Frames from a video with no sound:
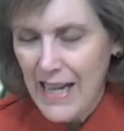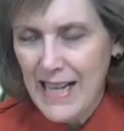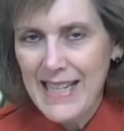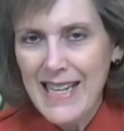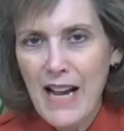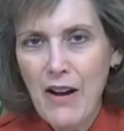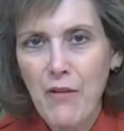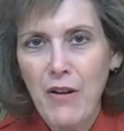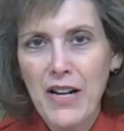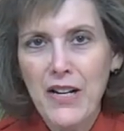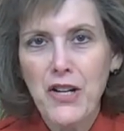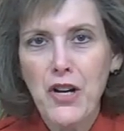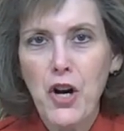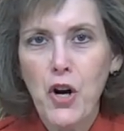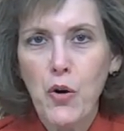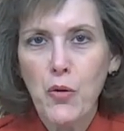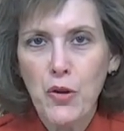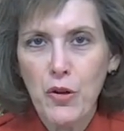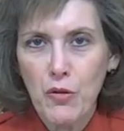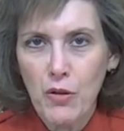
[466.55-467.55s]
Now, I
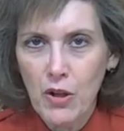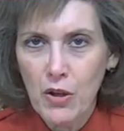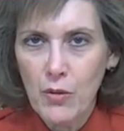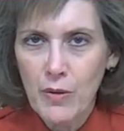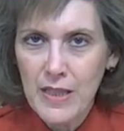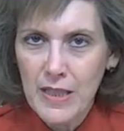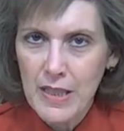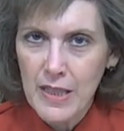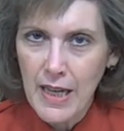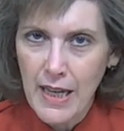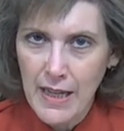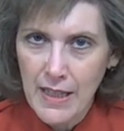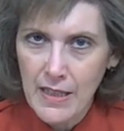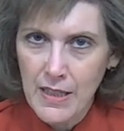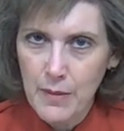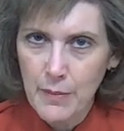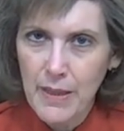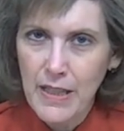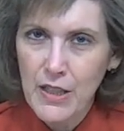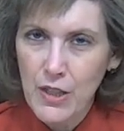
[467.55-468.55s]
know you're always saying
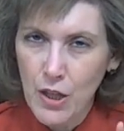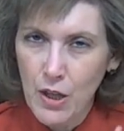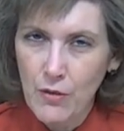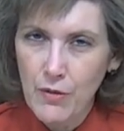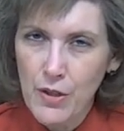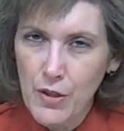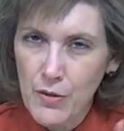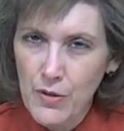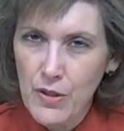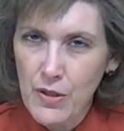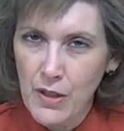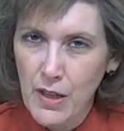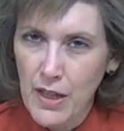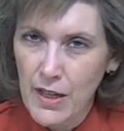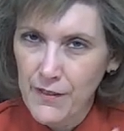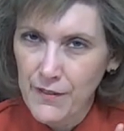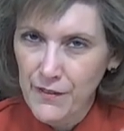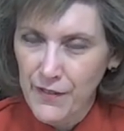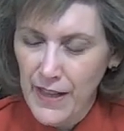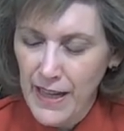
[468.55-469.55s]
to me, don't use a
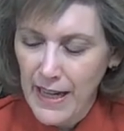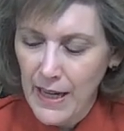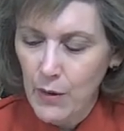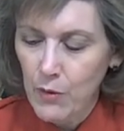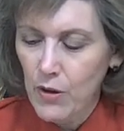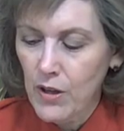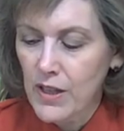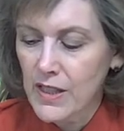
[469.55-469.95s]
lot of flour,